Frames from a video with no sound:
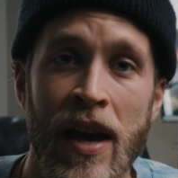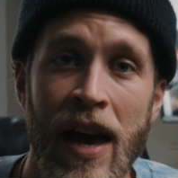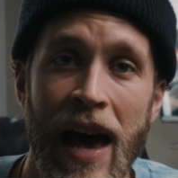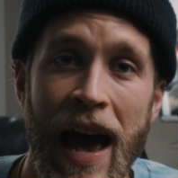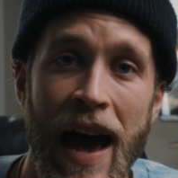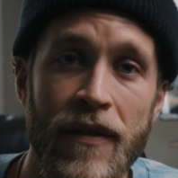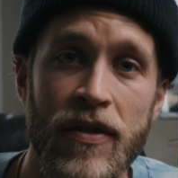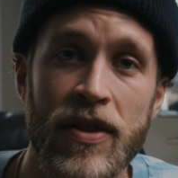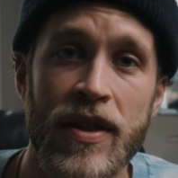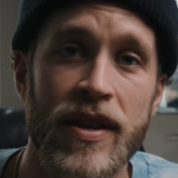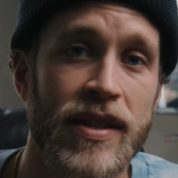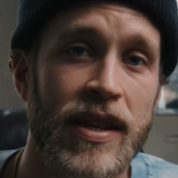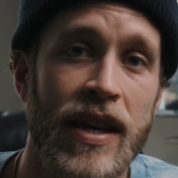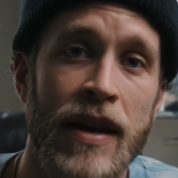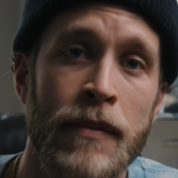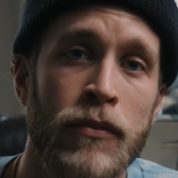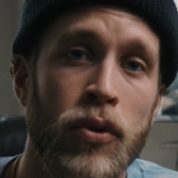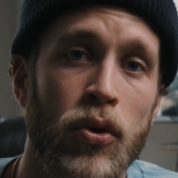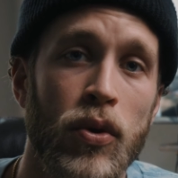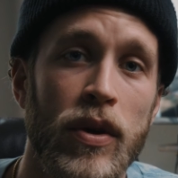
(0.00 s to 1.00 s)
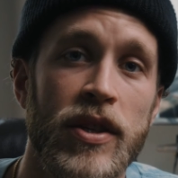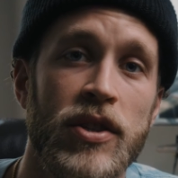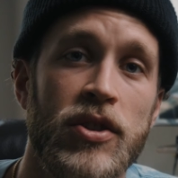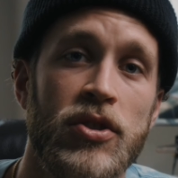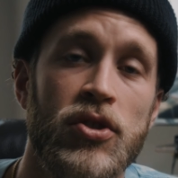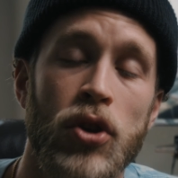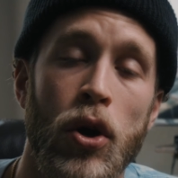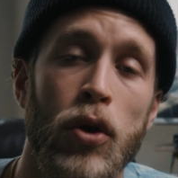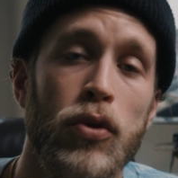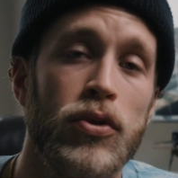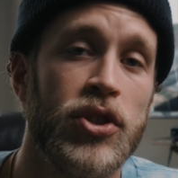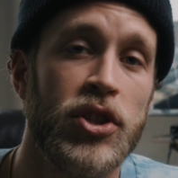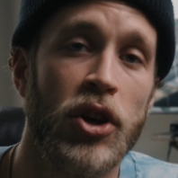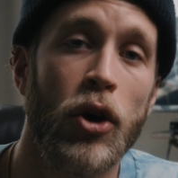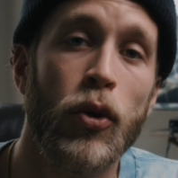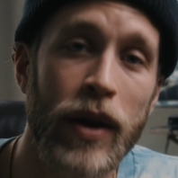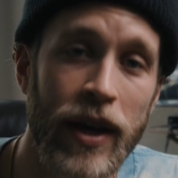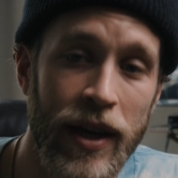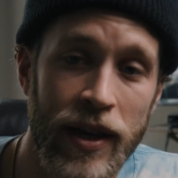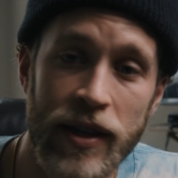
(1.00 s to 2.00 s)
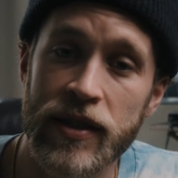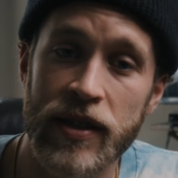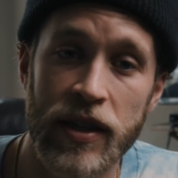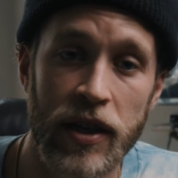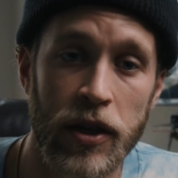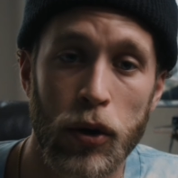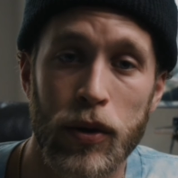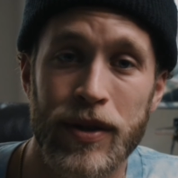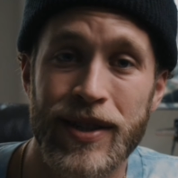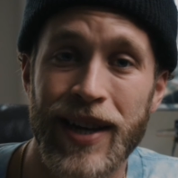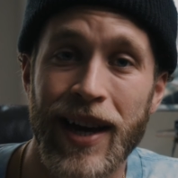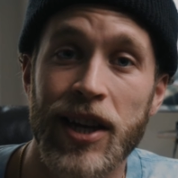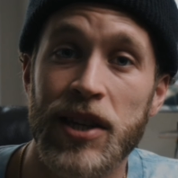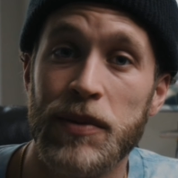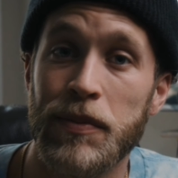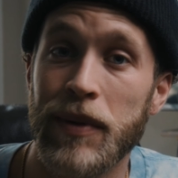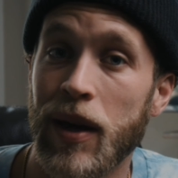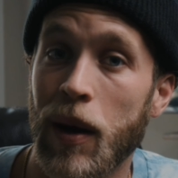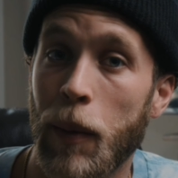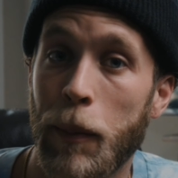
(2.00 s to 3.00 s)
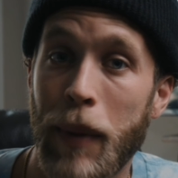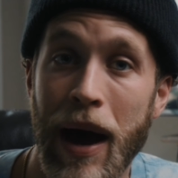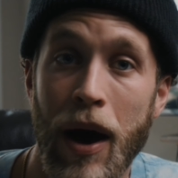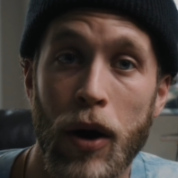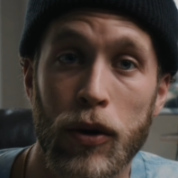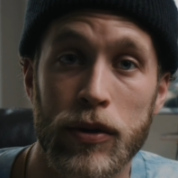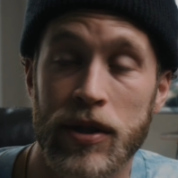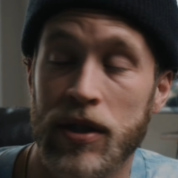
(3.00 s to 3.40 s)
Having this gimbal is so easy. It takes me about